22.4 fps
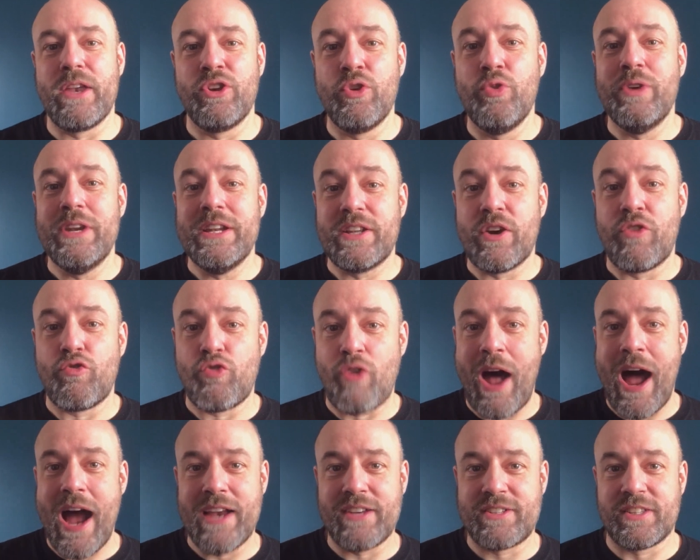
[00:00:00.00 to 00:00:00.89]
You need to
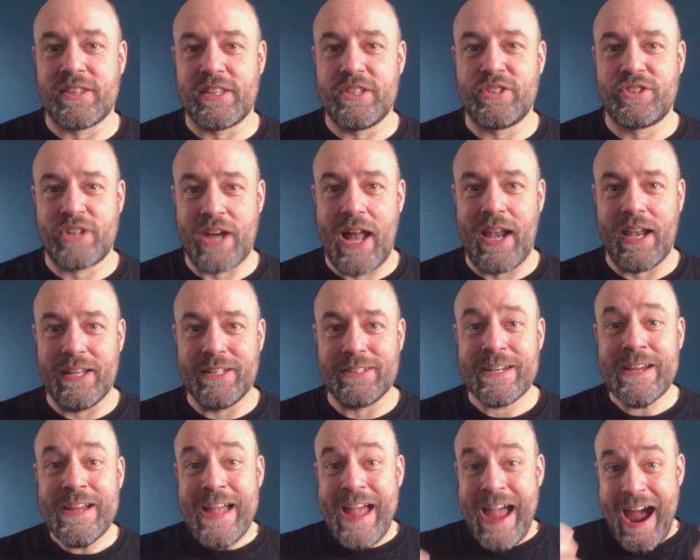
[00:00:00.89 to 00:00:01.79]
rise to this
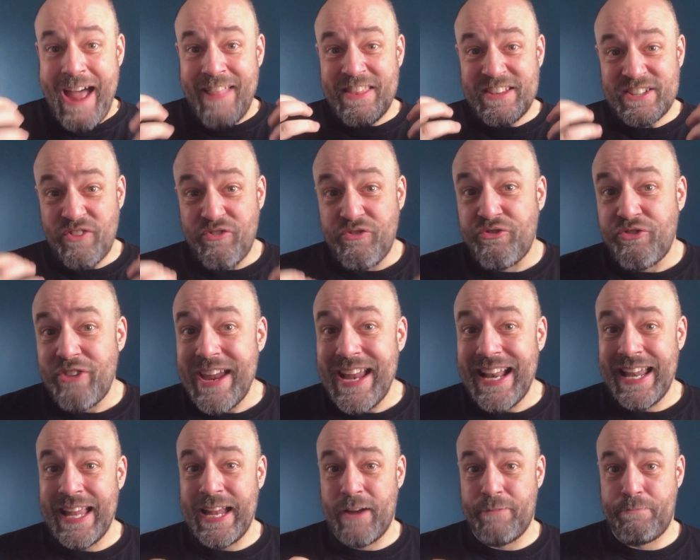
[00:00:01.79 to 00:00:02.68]
challenge, and there's a
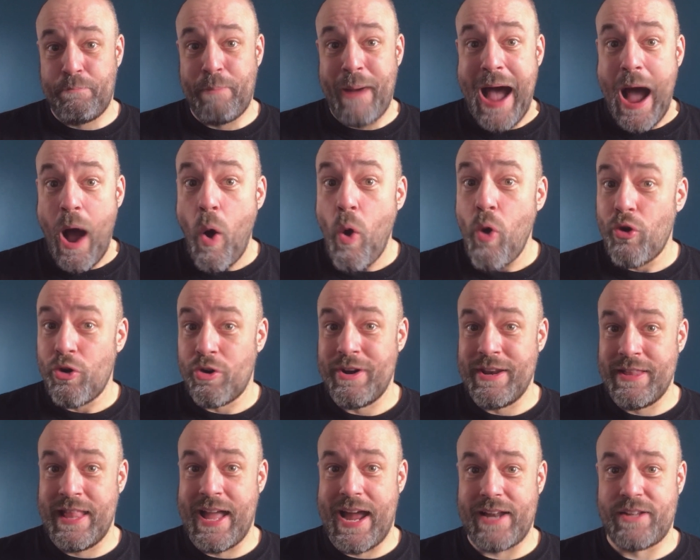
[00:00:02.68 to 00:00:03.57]
feeling of power
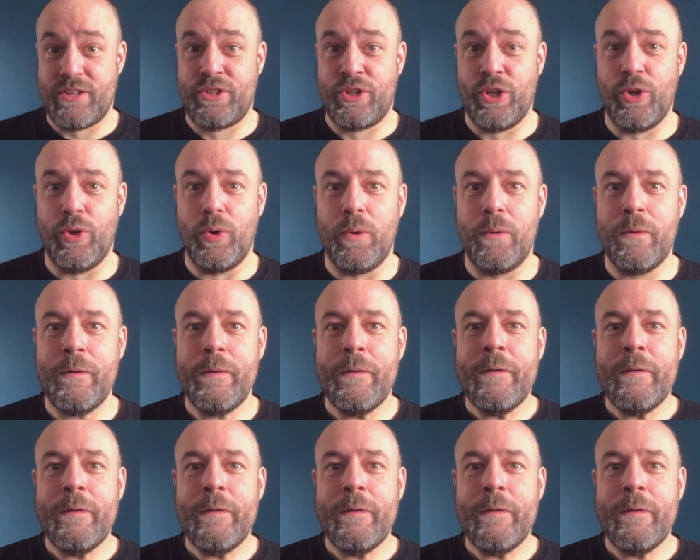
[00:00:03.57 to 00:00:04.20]
in that too.